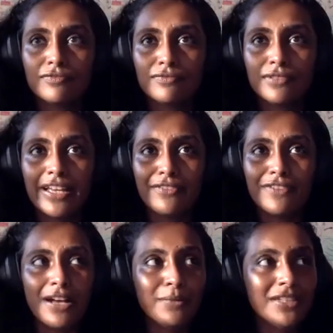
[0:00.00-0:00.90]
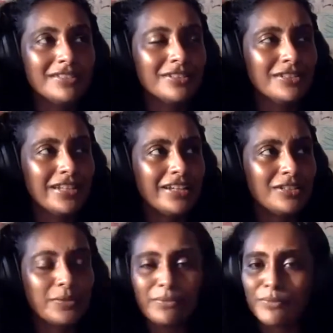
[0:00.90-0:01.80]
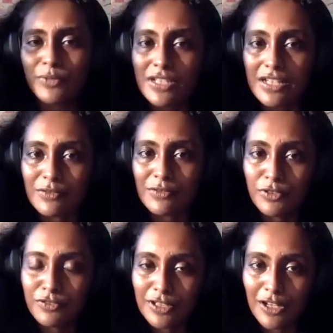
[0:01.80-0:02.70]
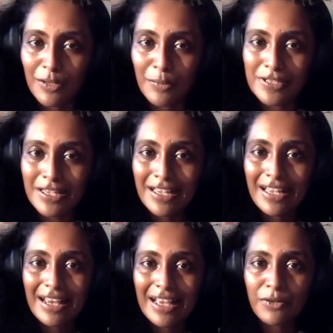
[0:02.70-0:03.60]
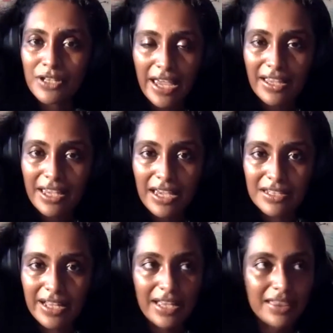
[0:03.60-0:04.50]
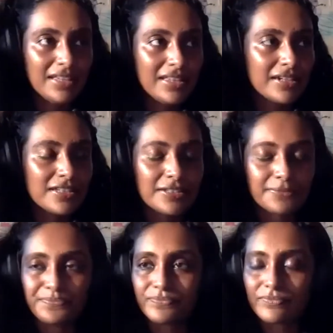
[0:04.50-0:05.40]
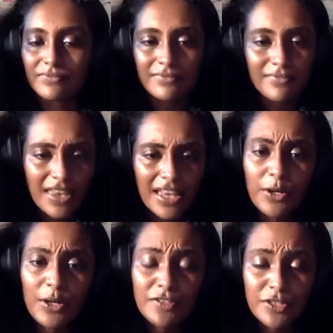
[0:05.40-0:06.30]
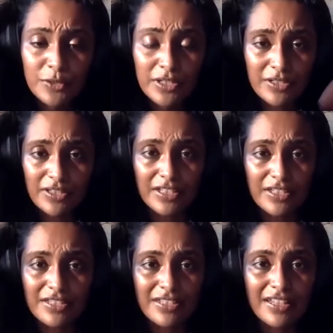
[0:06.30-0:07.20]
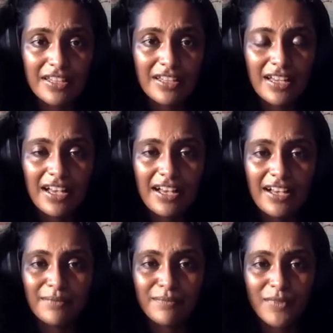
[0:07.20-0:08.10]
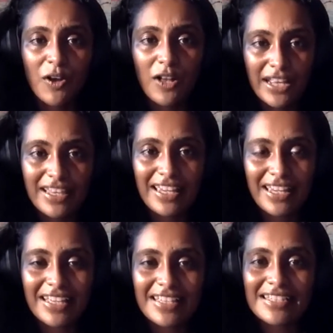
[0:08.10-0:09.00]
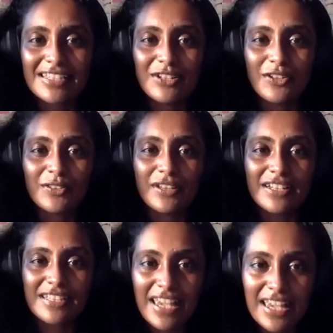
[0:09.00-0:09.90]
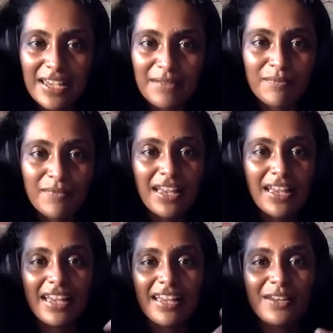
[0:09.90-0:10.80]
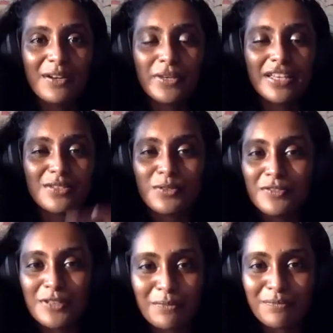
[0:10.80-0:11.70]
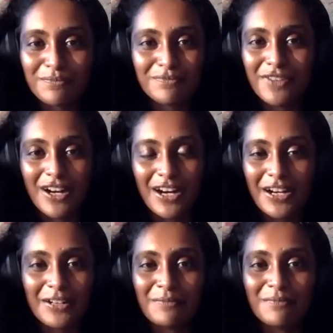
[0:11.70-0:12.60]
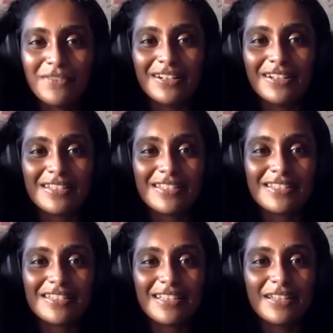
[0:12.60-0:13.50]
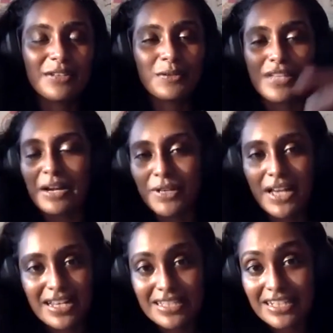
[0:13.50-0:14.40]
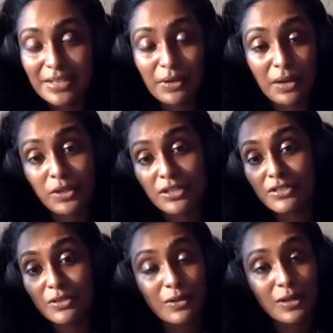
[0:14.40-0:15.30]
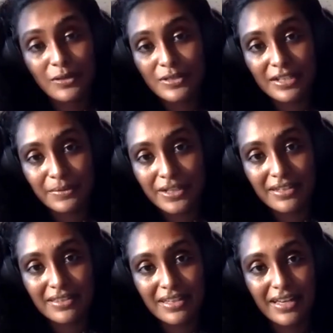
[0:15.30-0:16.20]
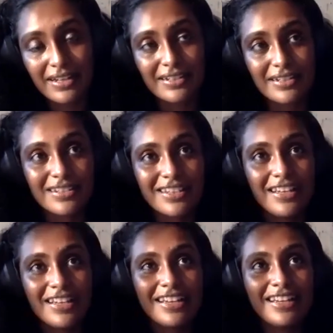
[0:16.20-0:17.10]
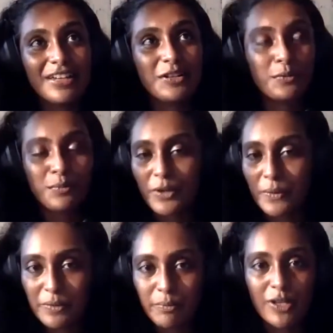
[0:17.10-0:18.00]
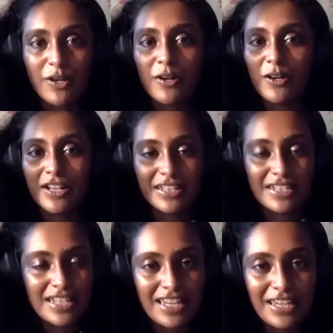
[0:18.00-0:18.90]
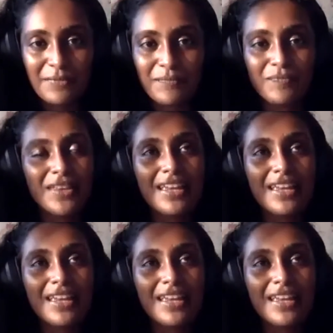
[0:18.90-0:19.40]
like farmers on like doing projects on rooftops, like we're engaged. Like I think there is, I don't know if Chun is on this call, I think he is, you know, there's him, you know, with his rooftop farm. There is, you know, those edible garden city that I work so closely with and, you know, working with Bjorn and the team,